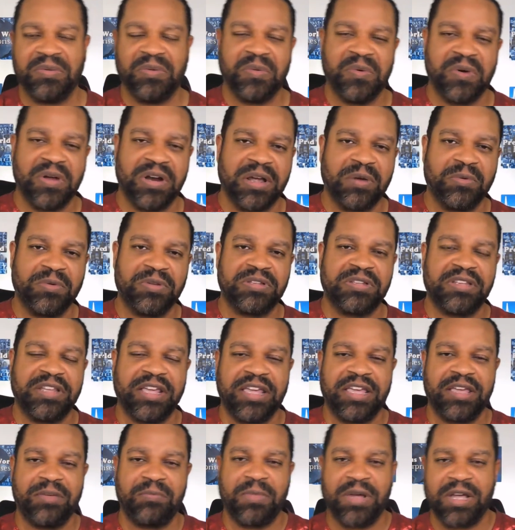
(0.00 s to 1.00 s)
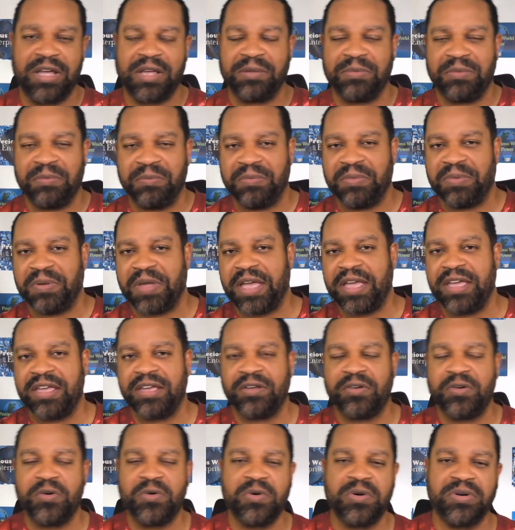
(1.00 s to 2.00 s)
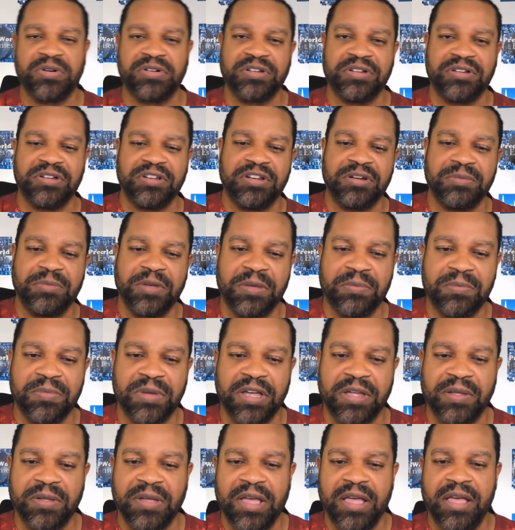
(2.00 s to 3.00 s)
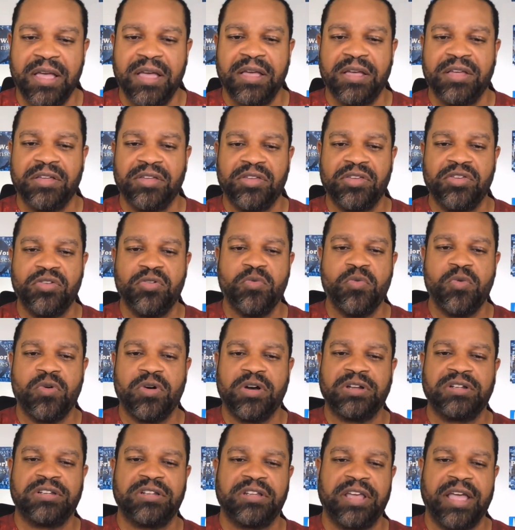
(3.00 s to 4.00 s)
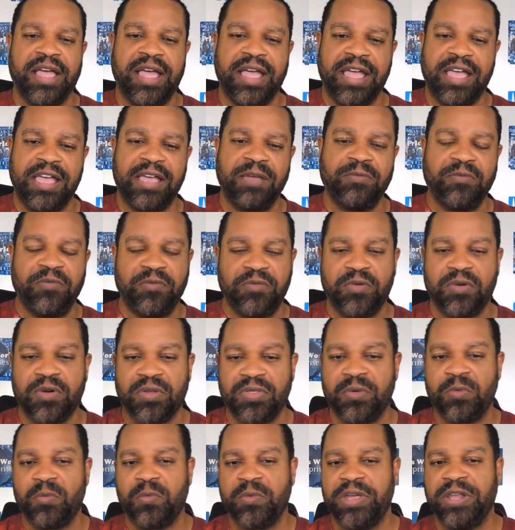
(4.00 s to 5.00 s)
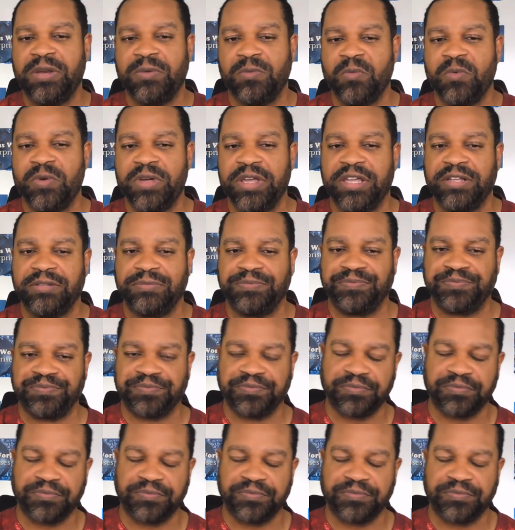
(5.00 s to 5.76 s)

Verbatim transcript: what I would say in my paid course a little bit, but you want to aim for the win-win.